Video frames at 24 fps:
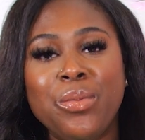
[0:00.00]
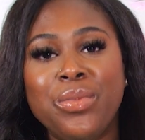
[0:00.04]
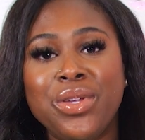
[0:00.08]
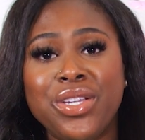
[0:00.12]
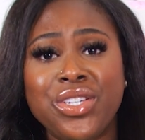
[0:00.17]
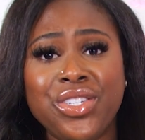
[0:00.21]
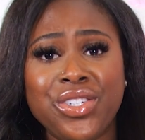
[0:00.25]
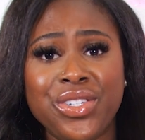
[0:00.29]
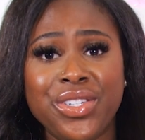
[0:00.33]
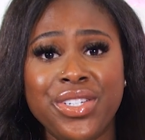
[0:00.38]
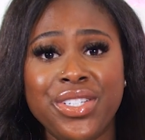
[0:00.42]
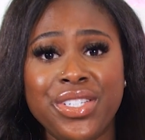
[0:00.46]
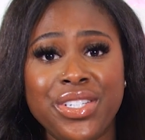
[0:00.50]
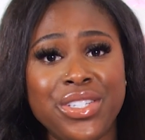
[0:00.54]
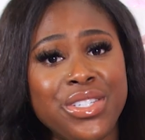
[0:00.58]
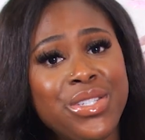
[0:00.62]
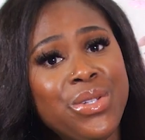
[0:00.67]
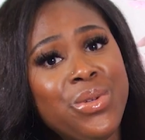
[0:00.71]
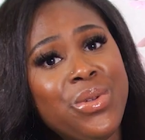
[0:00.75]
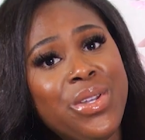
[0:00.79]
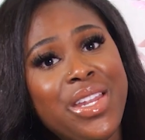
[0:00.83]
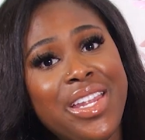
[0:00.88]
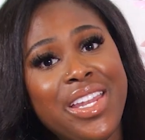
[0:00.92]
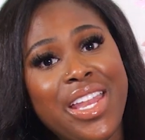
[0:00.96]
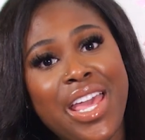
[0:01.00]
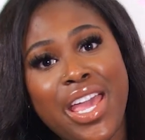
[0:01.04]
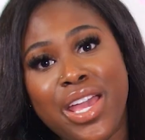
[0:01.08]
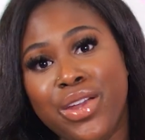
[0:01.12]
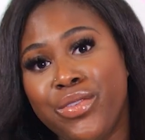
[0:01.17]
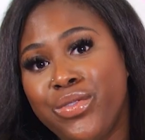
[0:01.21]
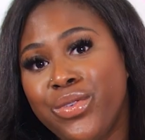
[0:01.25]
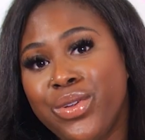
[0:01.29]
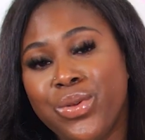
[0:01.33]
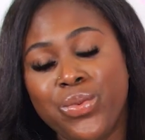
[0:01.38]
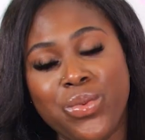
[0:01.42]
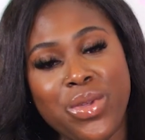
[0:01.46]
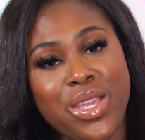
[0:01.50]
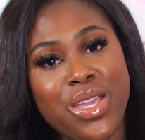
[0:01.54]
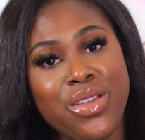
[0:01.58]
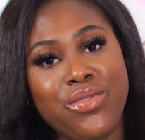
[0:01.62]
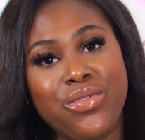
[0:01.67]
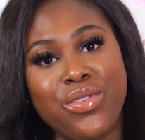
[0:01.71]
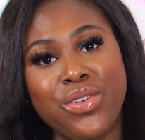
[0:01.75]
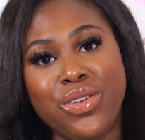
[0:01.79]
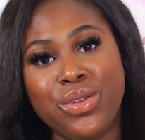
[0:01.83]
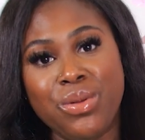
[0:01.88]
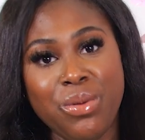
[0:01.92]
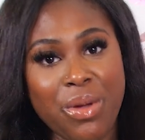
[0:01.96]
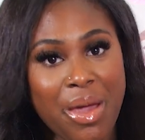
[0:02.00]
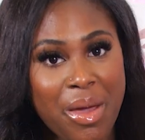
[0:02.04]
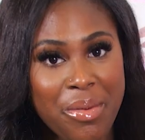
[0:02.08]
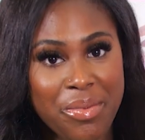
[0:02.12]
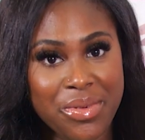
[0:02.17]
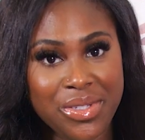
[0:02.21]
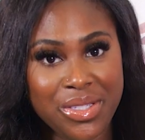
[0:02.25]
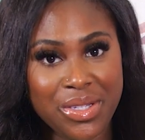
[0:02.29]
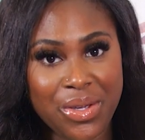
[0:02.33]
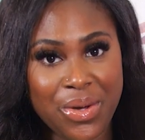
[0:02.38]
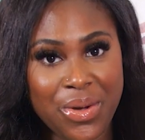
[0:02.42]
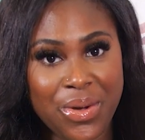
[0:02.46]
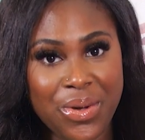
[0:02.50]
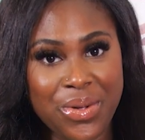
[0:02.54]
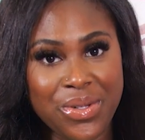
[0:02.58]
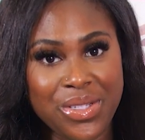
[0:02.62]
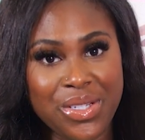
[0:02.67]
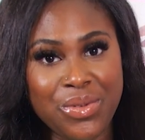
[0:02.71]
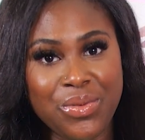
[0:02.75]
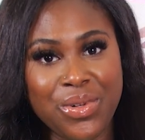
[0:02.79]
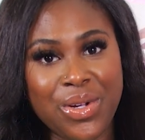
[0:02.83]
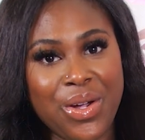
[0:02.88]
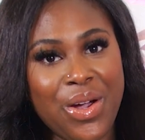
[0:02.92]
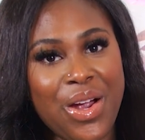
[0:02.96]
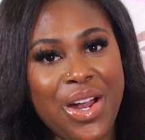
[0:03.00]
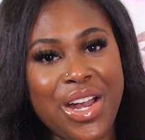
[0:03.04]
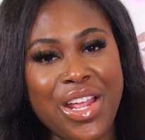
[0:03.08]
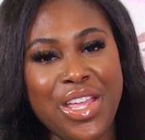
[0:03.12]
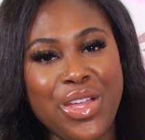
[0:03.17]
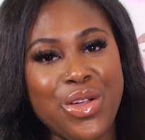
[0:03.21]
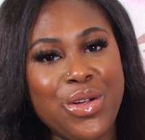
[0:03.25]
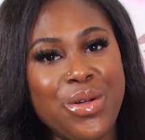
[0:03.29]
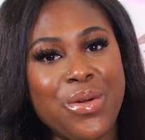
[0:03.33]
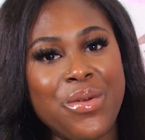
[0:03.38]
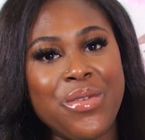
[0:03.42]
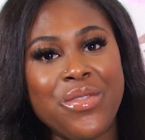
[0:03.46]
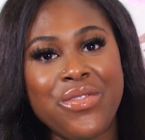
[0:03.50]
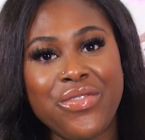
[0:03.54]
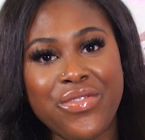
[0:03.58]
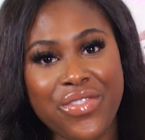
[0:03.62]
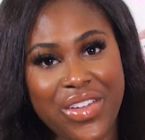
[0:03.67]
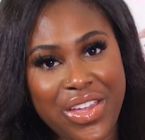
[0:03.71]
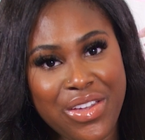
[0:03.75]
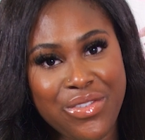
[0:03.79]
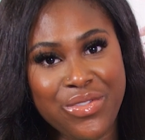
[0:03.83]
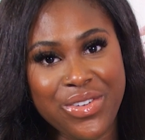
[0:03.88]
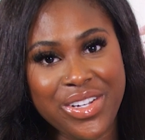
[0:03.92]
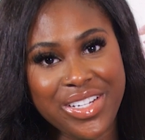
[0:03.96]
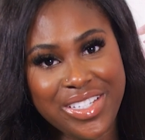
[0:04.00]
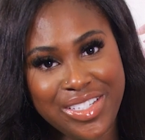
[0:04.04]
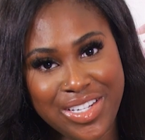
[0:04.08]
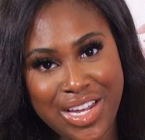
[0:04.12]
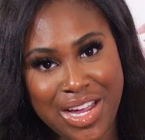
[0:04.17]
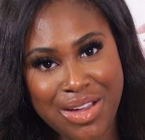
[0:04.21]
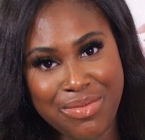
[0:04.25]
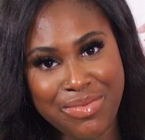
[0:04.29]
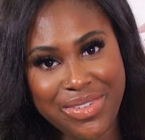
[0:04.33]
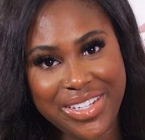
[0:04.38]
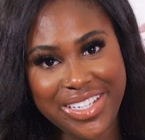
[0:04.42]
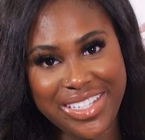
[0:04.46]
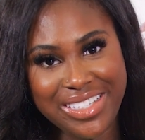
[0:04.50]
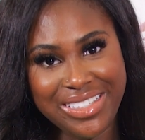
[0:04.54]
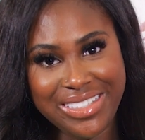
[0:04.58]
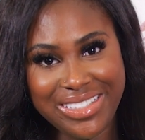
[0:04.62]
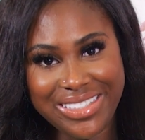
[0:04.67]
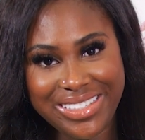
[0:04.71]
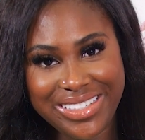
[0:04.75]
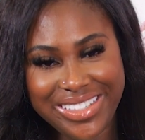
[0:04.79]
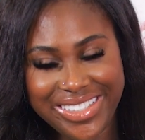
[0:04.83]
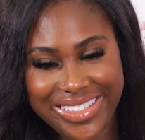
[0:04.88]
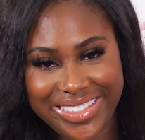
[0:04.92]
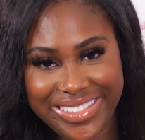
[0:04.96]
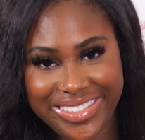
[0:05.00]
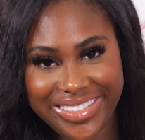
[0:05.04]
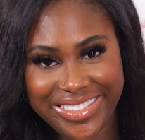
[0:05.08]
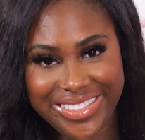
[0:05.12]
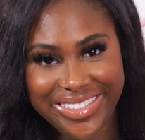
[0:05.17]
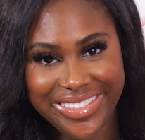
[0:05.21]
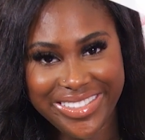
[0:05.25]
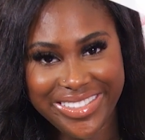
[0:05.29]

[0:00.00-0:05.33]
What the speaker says: Be sure to tune in every week for new episodes regarding your favorite topics.